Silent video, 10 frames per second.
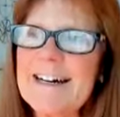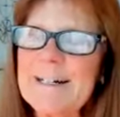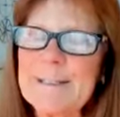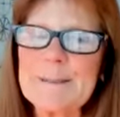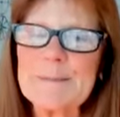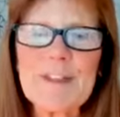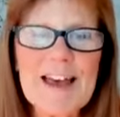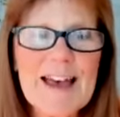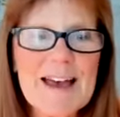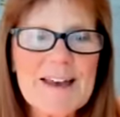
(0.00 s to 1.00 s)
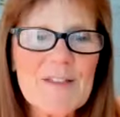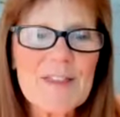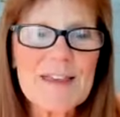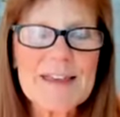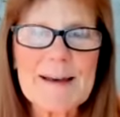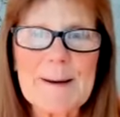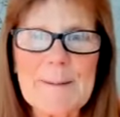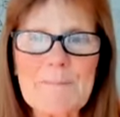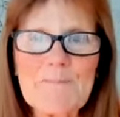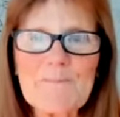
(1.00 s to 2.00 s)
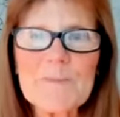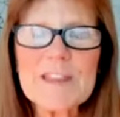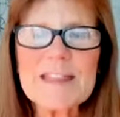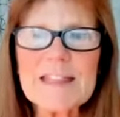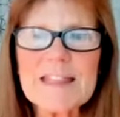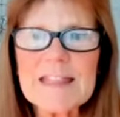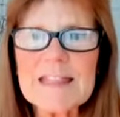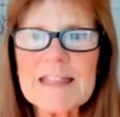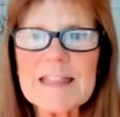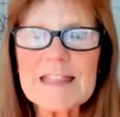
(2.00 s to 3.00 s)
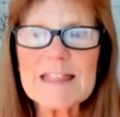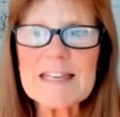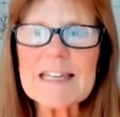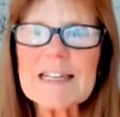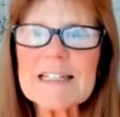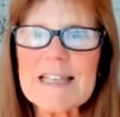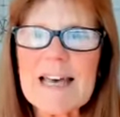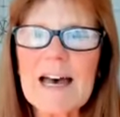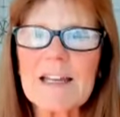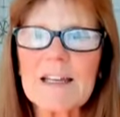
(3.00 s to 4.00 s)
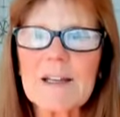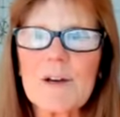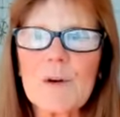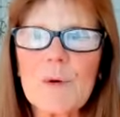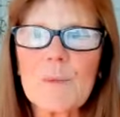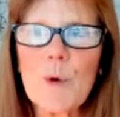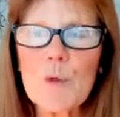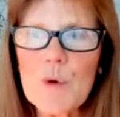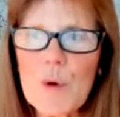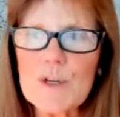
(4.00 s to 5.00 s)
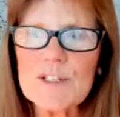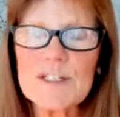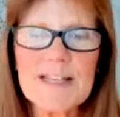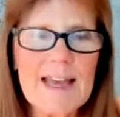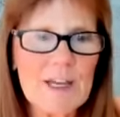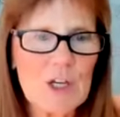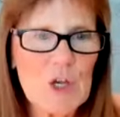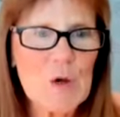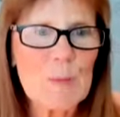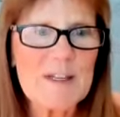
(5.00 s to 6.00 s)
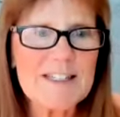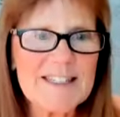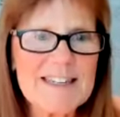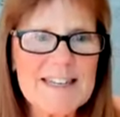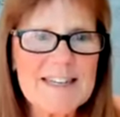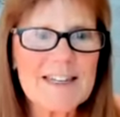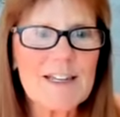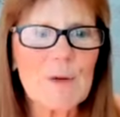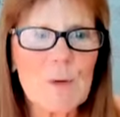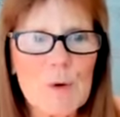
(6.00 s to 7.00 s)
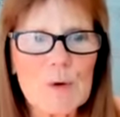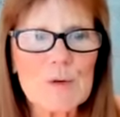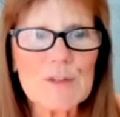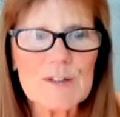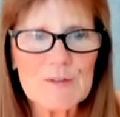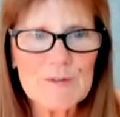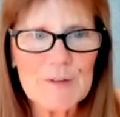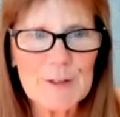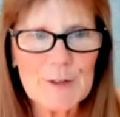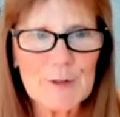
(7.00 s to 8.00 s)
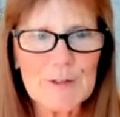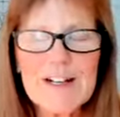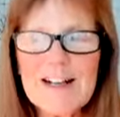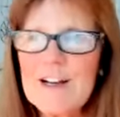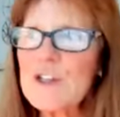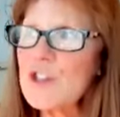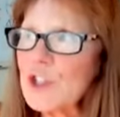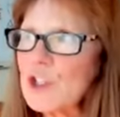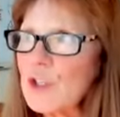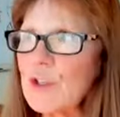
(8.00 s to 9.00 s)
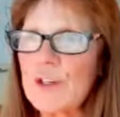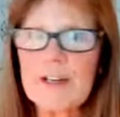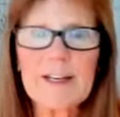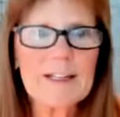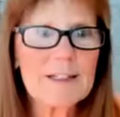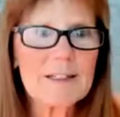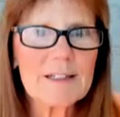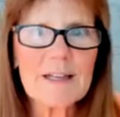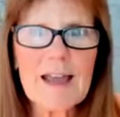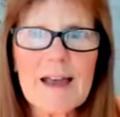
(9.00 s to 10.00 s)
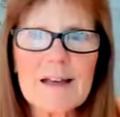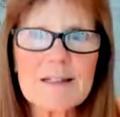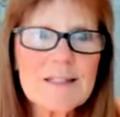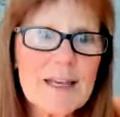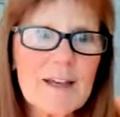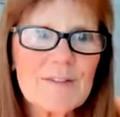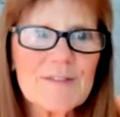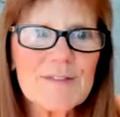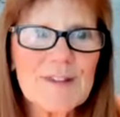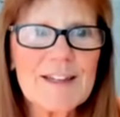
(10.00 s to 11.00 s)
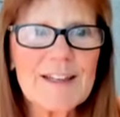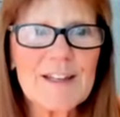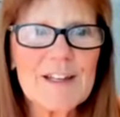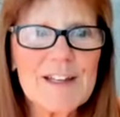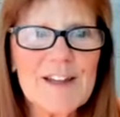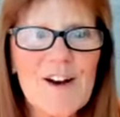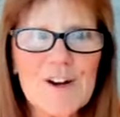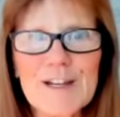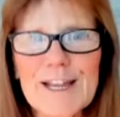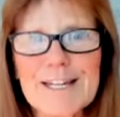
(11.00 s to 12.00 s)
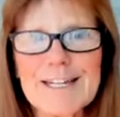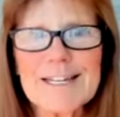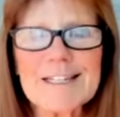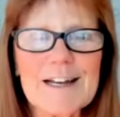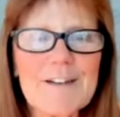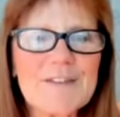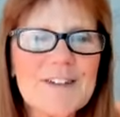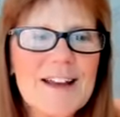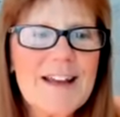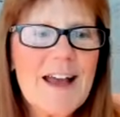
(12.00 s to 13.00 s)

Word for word: the things that both horses and humans need in order to feel secure and safe in our day-to-day stuff.